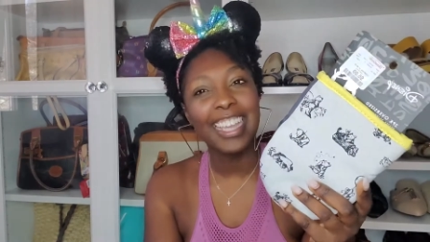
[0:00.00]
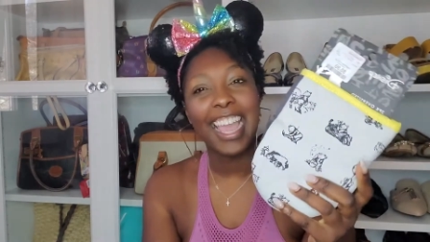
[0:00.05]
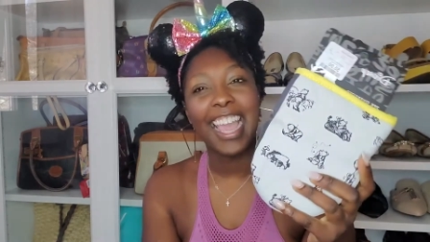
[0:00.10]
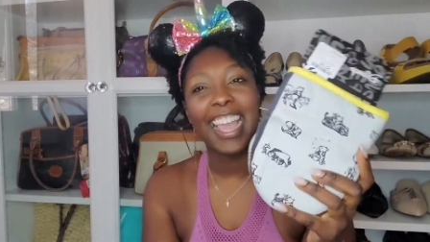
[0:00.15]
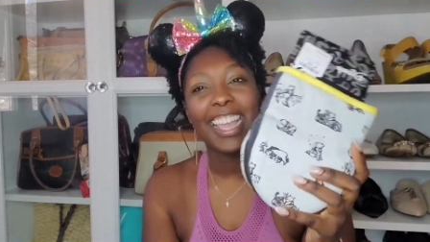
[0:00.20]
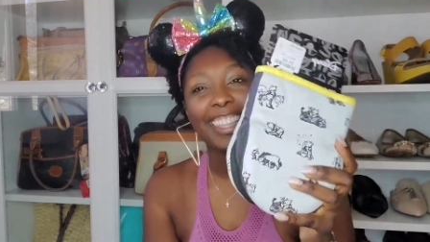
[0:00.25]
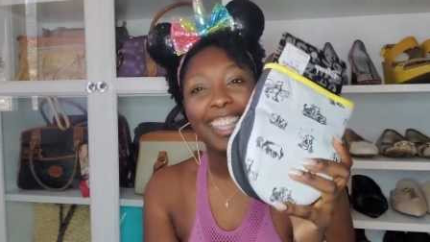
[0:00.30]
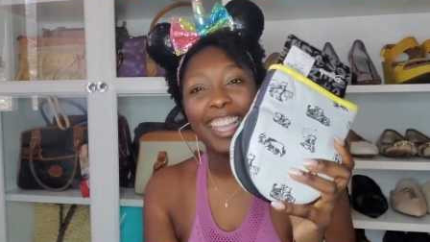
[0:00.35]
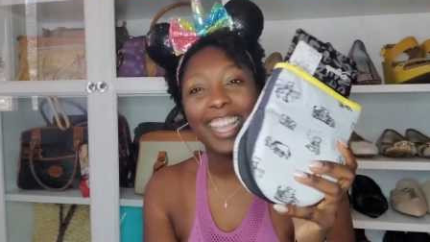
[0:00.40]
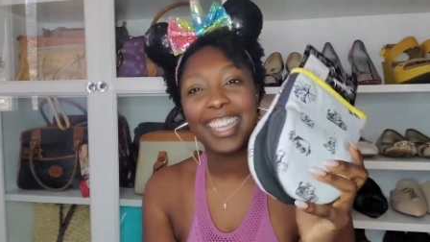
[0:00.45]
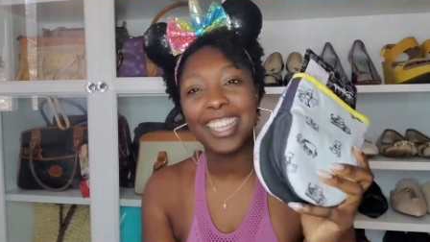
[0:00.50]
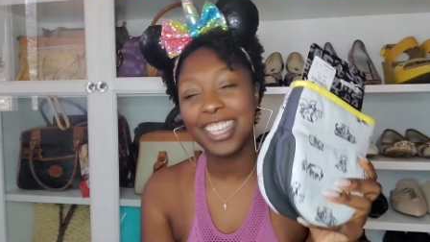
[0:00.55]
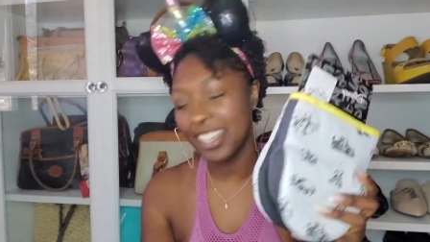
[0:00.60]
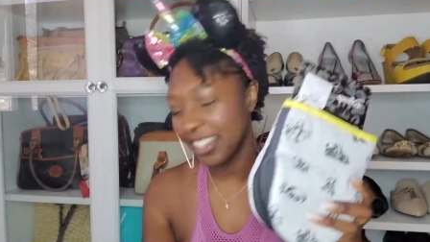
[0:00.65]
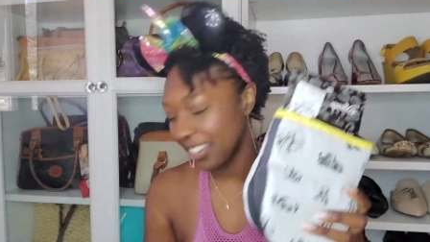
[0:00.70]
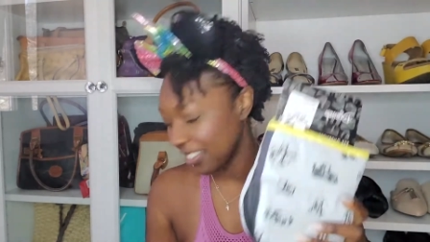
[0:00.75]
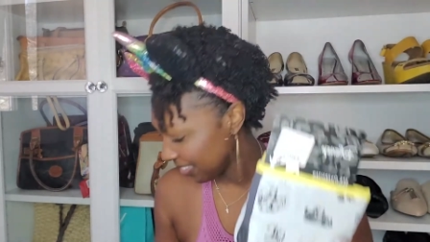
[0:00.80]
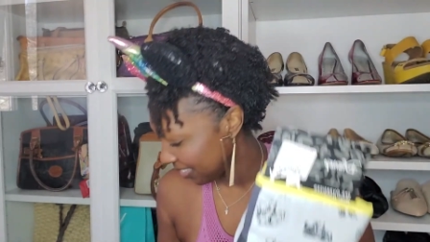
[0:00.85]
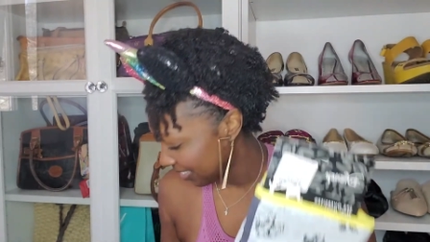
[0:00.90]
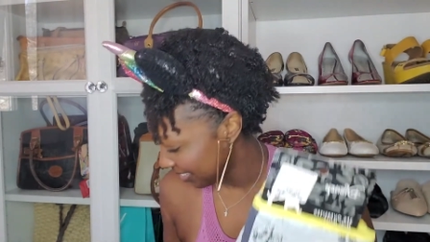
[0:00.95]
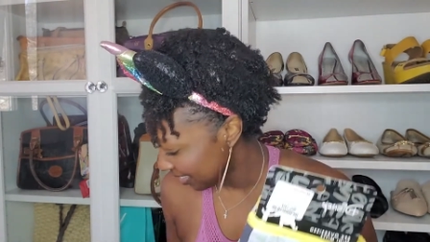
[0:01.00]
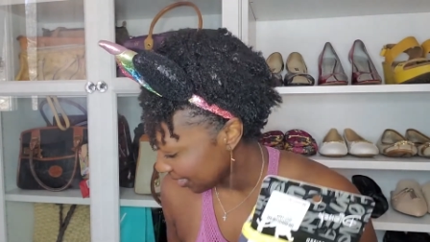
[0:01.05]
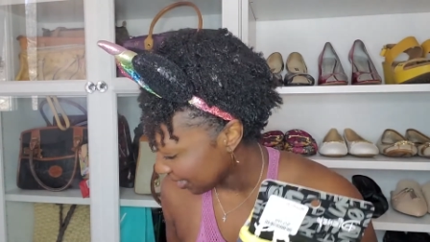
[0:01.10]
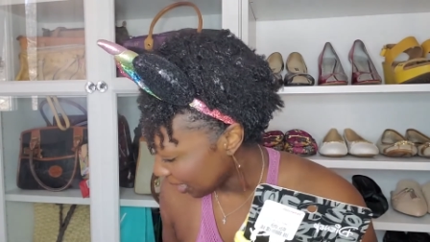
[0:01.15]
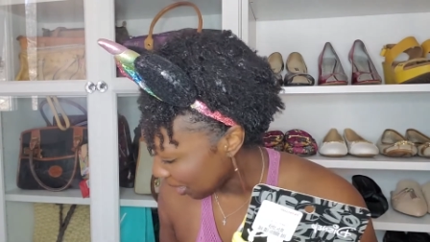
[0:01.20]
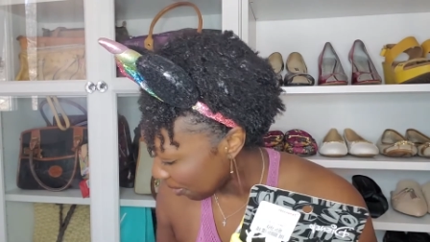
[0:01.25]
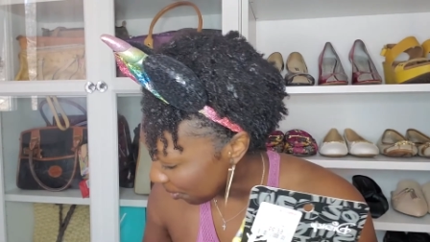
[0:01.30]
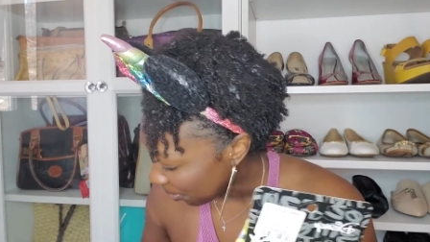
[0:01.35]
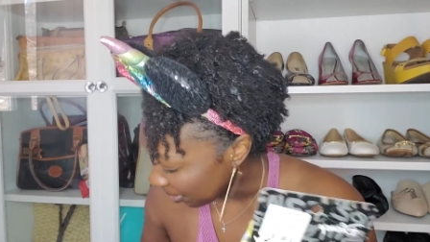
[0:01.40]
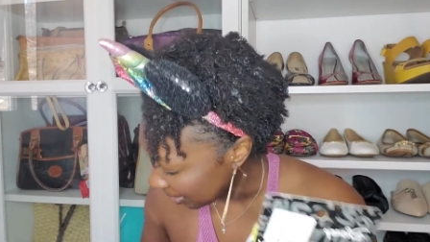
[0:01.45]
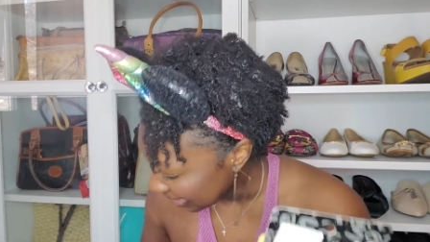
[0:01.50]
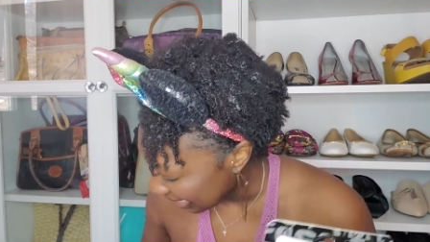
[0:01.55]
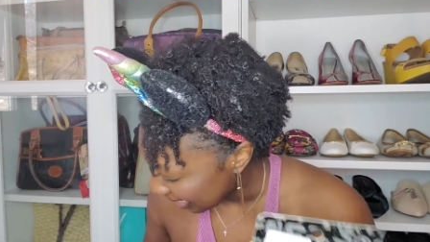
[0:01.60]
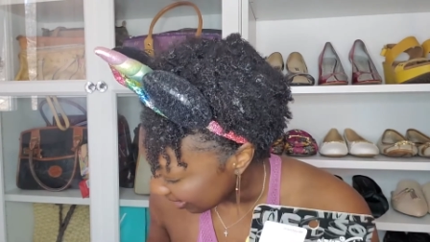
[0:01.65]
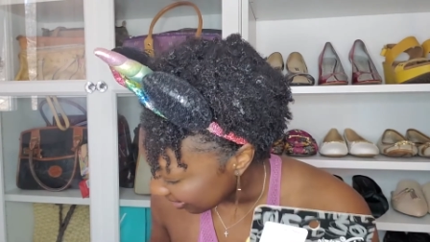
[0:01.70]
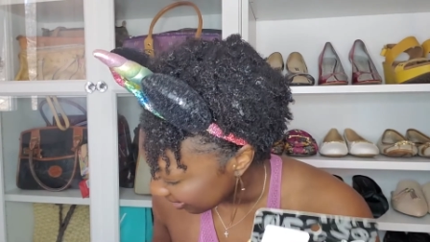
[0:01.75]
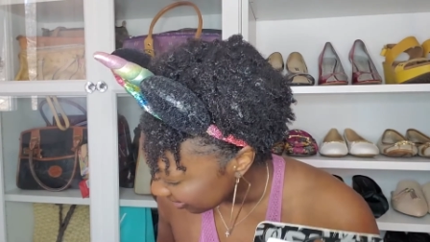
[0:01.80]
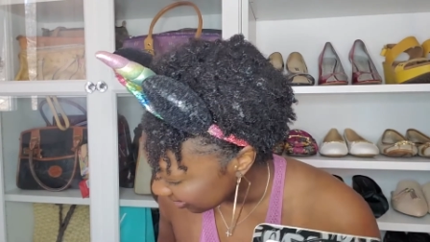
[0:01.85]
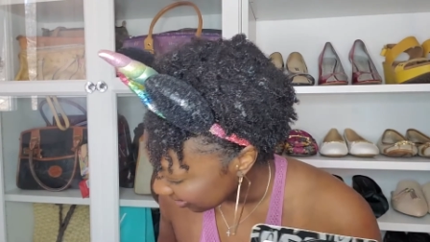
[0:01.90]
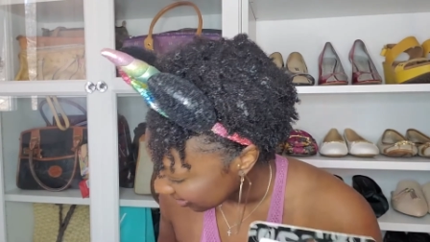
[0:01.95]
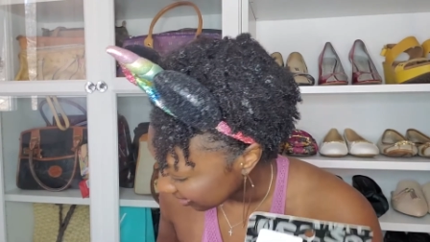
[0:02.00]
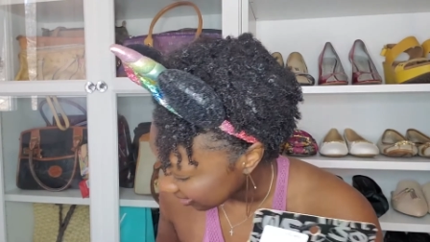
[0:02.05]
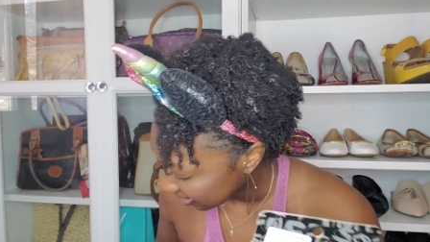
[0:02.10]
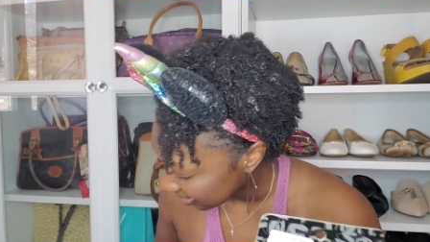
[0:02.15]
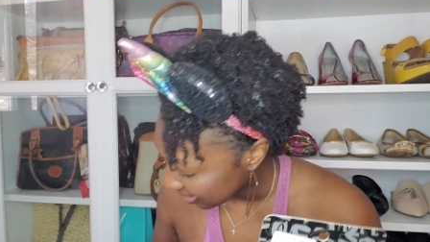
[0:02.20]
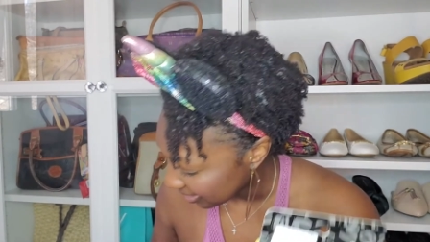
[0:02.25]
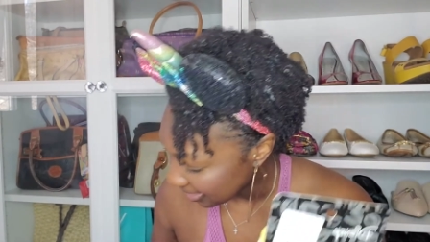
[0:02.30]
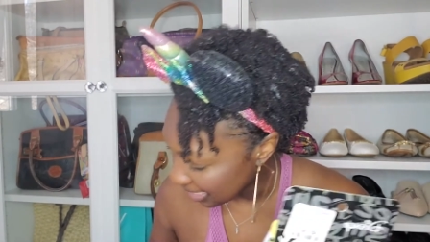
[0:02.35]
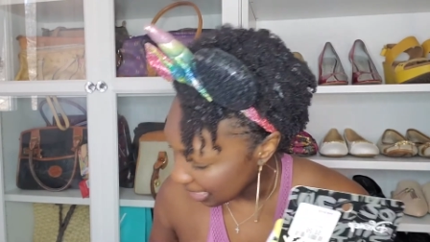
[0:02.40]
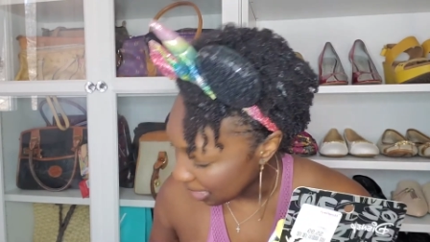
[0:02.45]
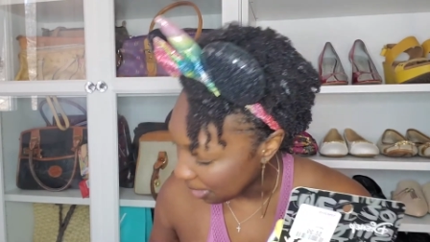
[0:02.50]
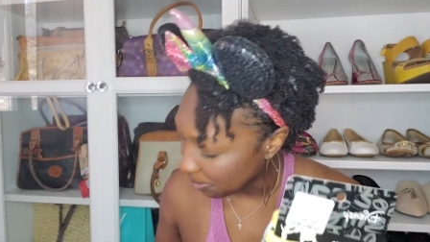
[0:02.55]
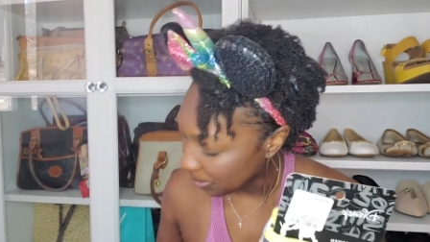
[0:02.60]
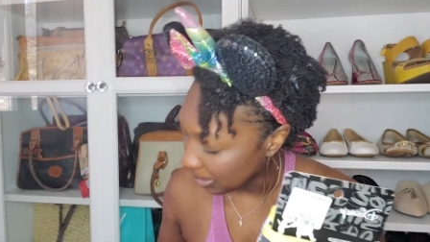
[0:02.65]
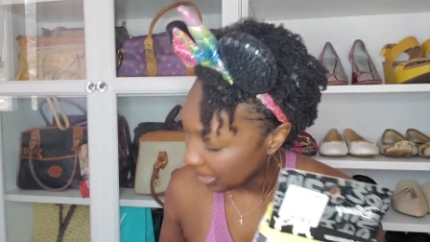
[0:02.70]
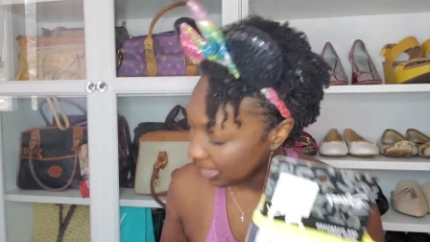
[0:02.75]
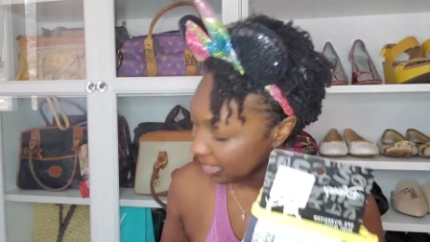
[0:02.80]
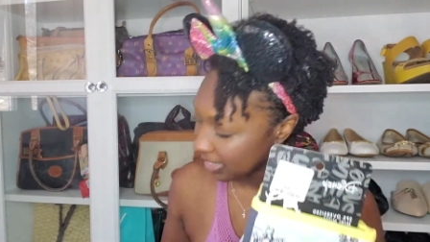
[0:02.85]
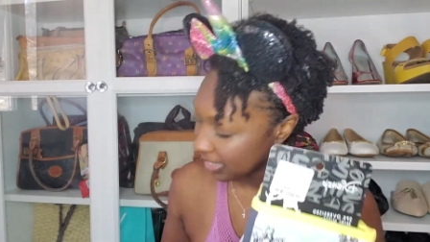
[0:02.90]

Ain't that cute? Come on now. Tell me.